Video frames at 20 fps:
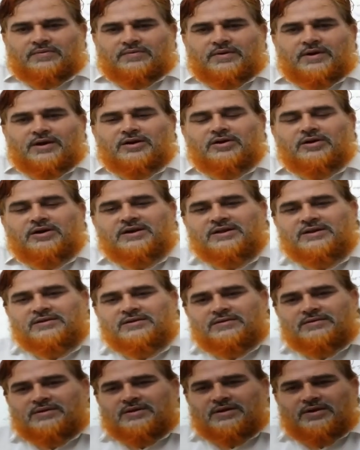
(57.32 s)
We are not
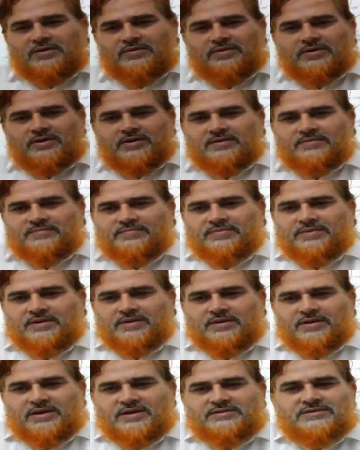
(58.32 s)
in our
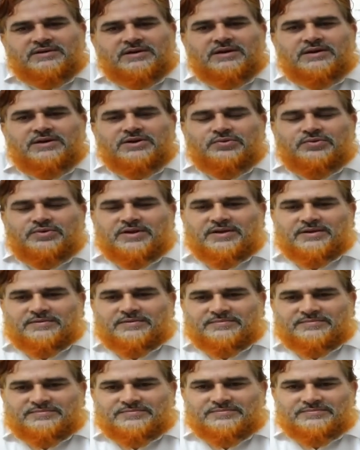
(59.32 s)
natural
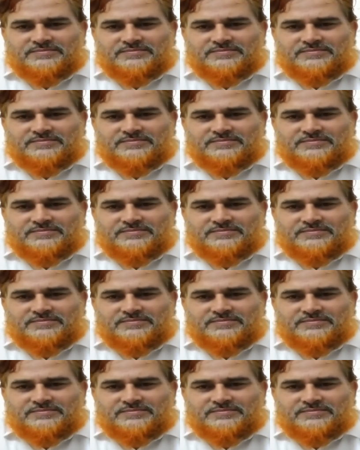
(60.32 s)
routine.